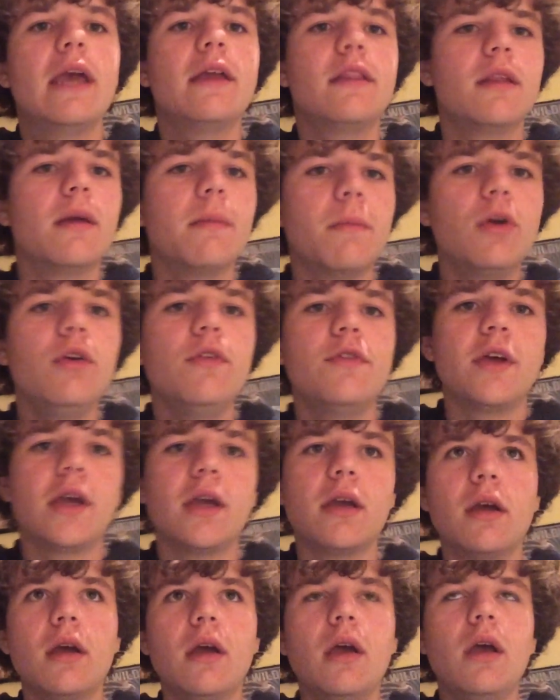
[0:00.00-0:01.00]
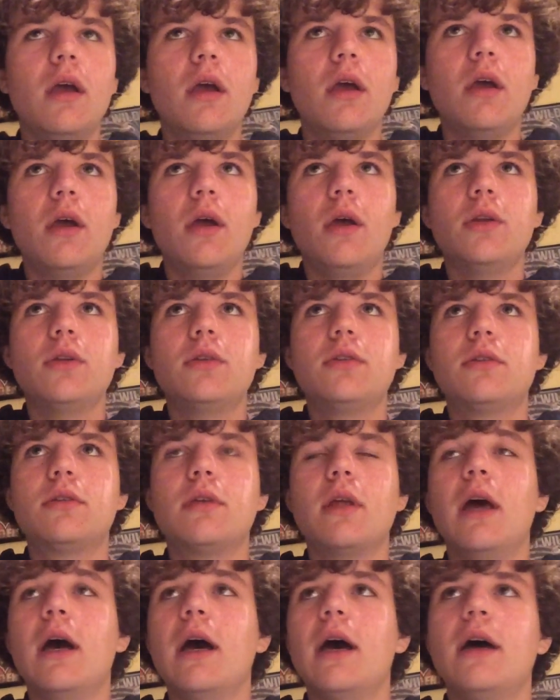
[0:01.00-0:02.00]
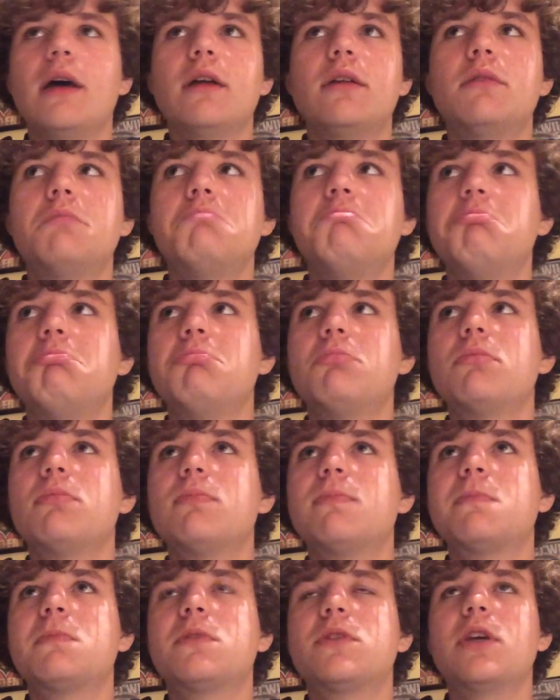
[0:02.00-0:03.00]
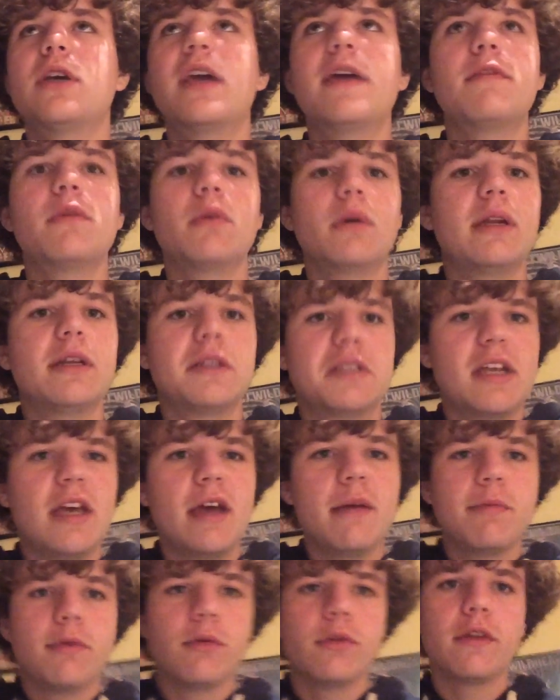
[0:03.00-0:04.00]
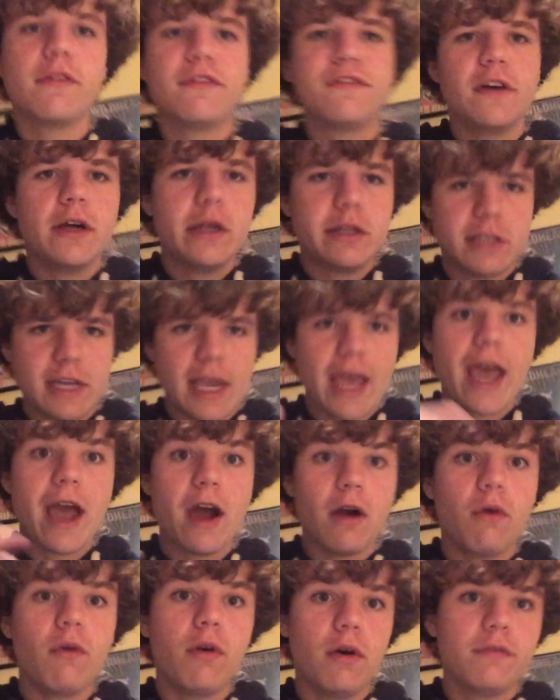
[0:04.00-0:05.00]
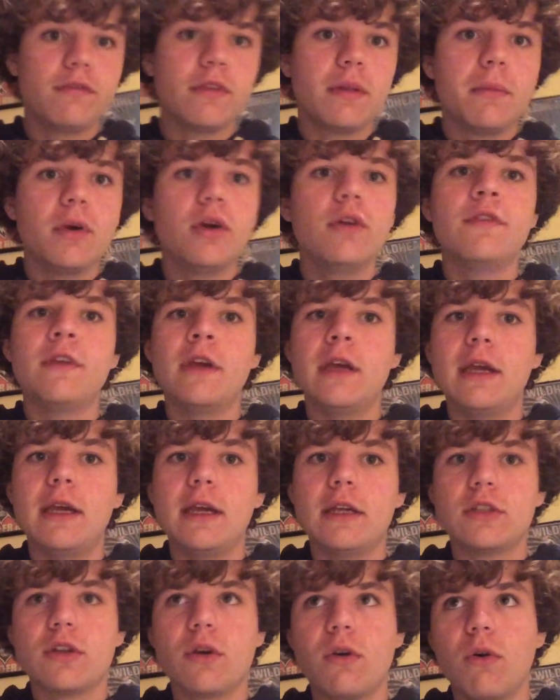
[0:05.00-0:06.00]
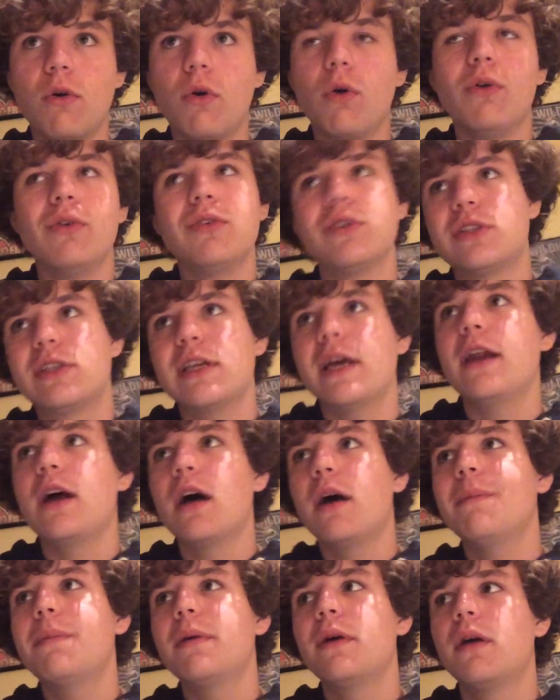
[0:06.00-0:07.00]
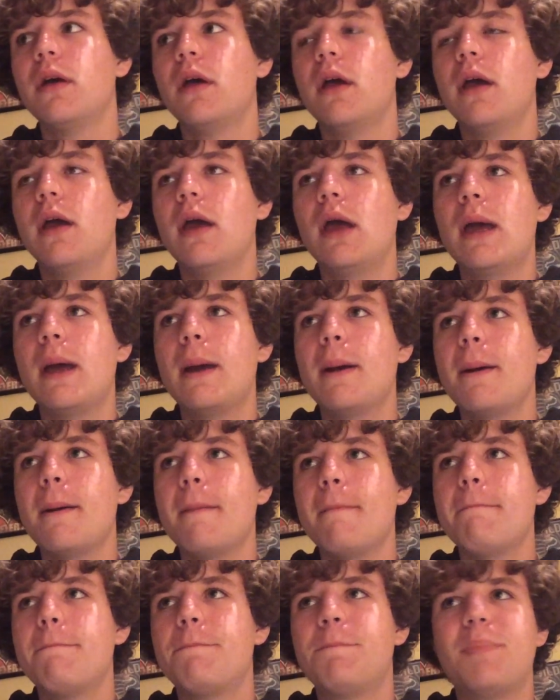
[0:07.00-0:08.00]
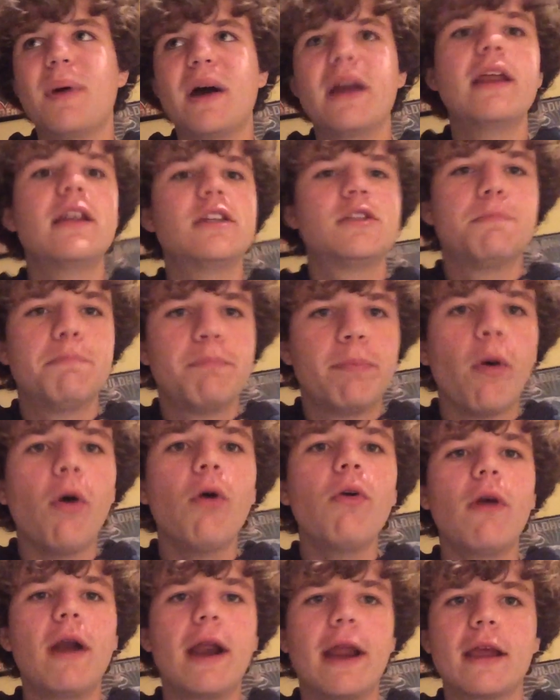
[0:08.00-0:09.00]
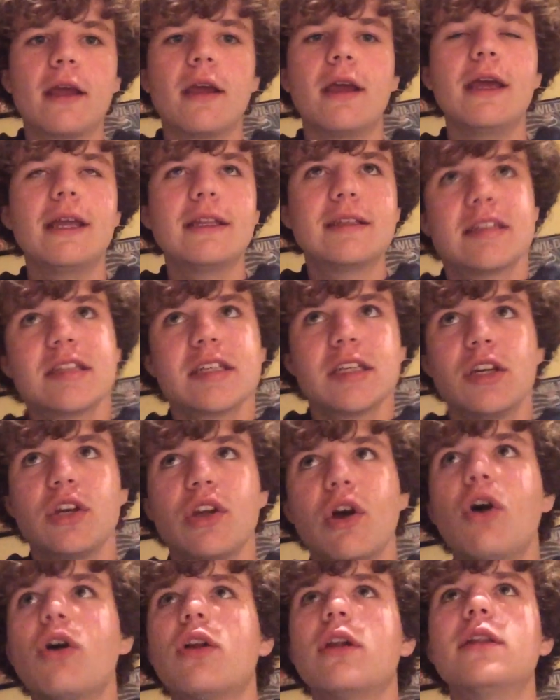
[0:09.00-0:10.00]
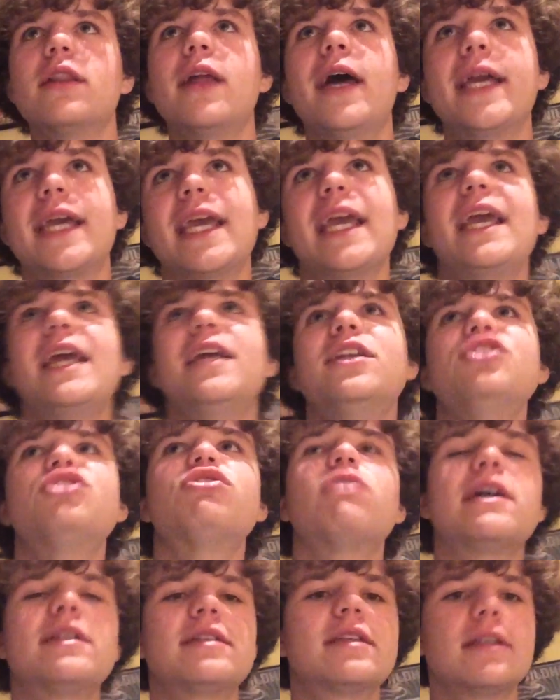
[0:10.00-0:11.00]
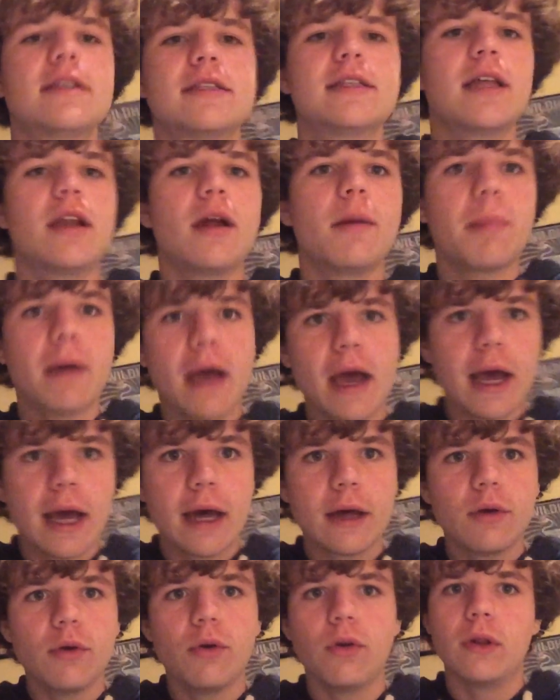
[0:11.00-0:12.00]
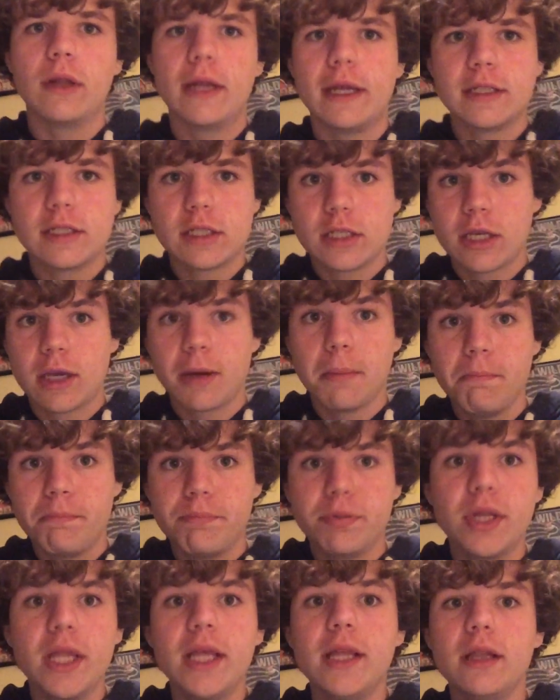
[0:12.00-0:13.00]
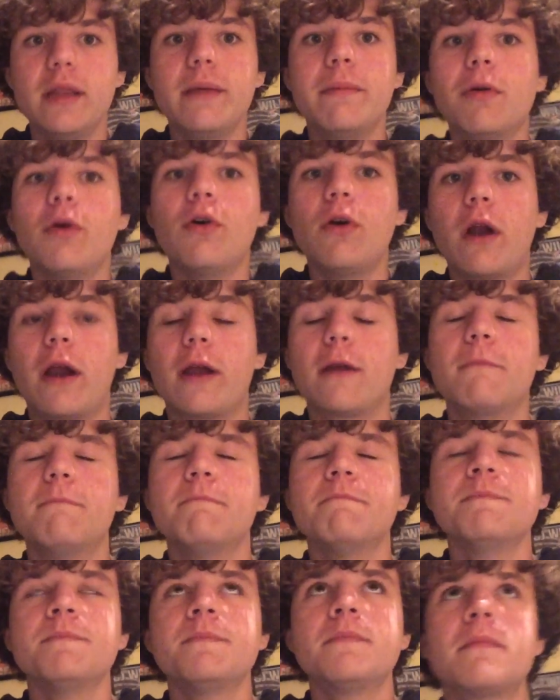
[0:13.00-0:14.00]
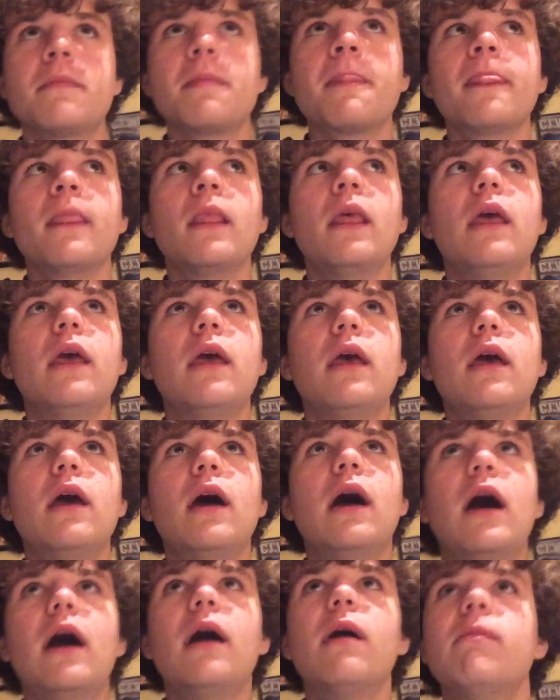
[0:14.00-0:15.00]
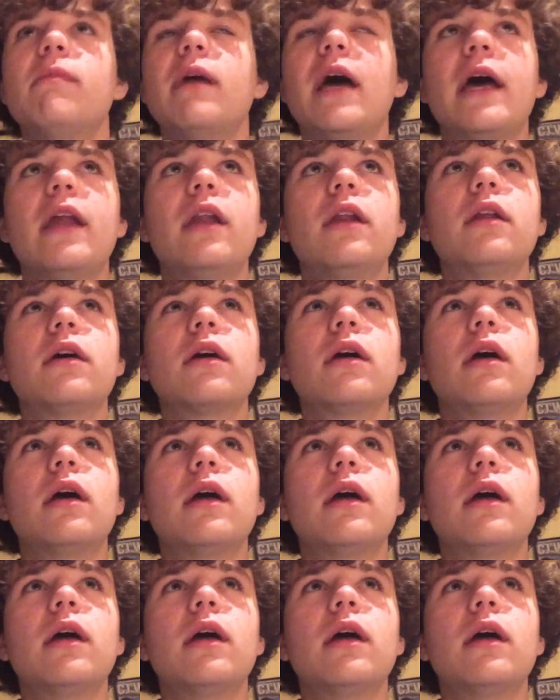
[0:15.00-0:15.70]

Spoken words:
in the movie. Uh, to give you an example, the first hour of the movie is all set up, but it's boring. It's not like interesting setup at all. It's completely boring. And